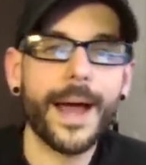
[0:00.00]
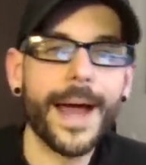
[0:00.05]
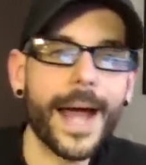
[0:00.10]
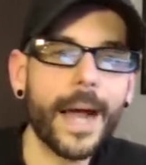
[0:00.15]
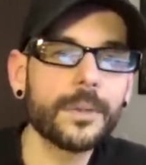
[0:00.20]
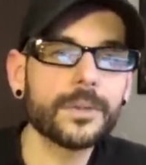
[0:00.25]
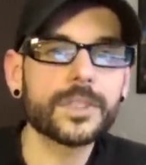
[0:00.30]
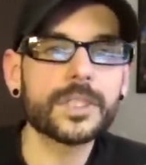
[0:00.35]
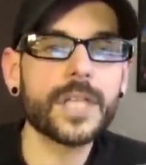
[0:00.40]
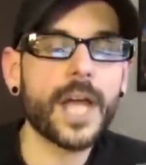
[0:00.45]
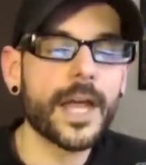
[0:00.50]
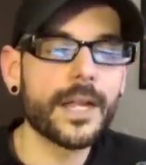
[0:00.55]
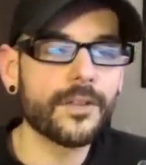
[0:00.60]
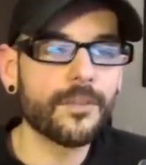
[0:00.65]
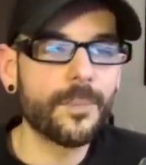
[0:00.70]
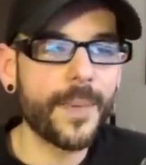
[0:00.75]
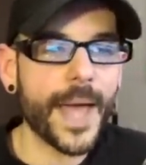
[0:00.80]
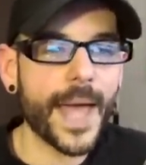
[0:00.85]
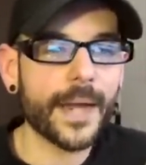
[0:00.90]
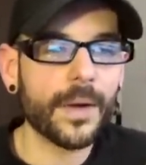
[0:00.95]
outside
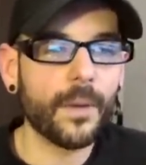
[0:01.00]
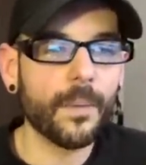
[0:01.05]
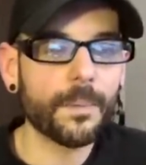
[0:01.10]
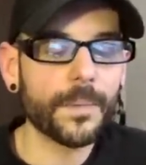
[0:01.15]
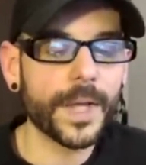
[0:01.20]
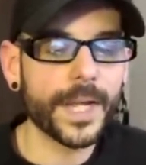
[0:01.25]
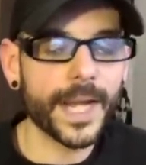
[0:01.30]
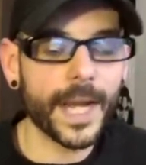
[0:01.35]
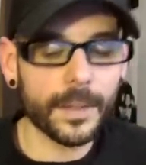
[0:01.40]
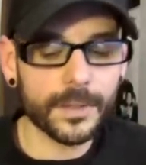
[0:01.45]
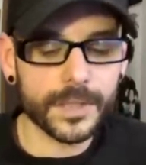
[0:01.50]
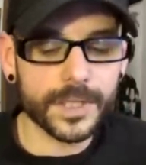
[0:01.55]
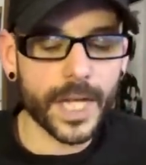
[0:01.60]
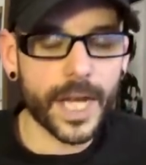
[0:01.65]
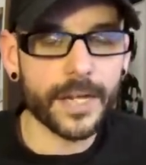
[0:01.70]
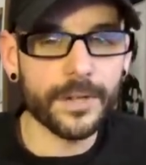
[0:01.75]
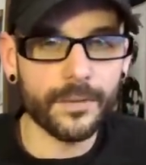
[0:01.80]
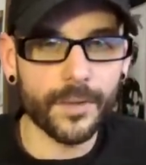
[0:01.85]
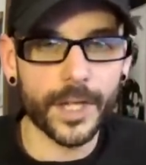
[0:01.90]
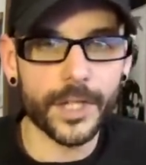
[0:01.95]
of battle and
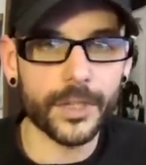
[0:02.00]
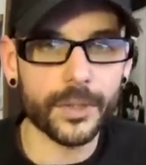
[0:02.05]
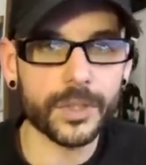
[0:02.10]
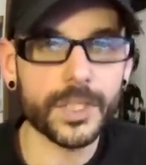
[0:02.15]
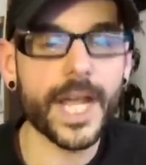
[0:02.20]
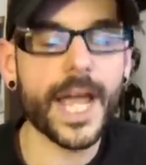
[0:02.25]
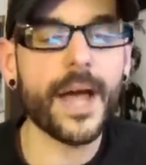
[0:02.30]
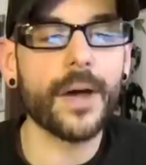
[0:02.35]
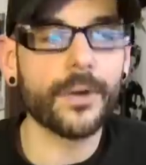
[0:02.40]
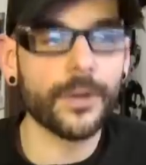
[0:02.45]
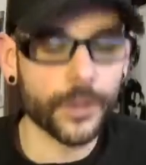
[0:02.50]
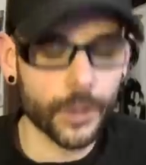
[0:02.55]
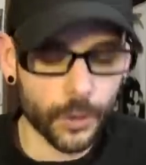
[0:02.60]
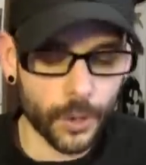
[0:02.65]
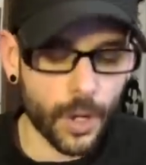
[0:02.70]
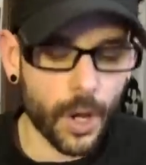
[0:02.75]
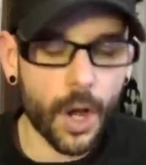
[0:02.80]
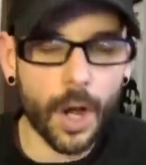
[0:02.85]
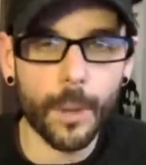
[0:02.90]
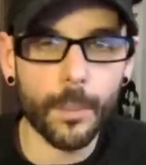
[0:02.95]
outside of like your town or
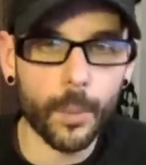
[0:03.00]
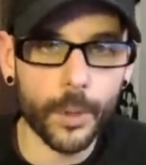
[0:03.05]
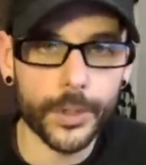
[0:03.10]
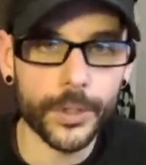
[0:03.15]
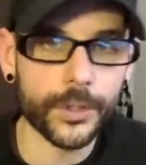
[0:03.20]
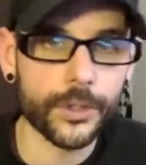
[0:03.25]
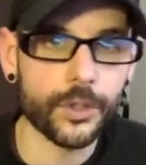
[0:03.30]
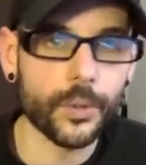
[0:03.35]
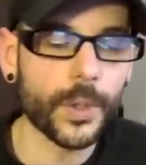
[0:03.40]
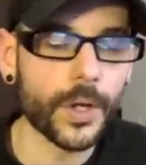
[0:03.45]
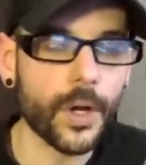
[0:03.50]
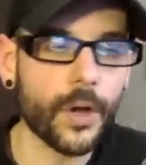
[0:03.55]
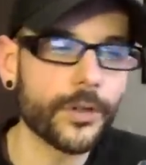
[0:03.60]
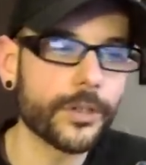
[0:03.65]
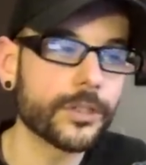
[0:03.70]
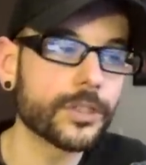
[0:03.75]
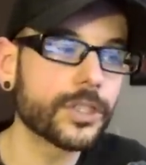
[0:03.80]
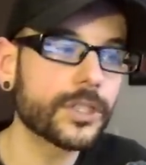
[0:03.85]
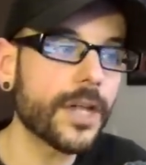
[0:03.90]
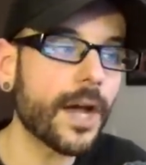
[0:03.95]
your hub where you're doing all
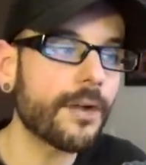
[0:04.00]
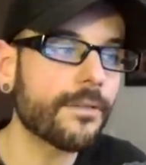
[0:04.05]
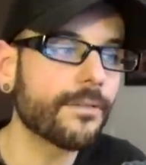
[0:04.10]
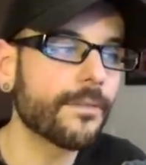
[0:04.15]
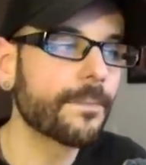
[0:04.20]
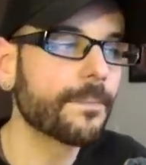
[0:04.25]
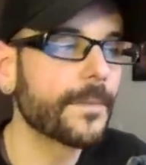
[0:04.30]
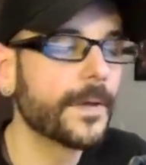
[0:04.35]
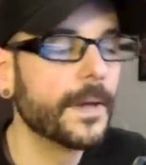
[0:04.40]
your stuff.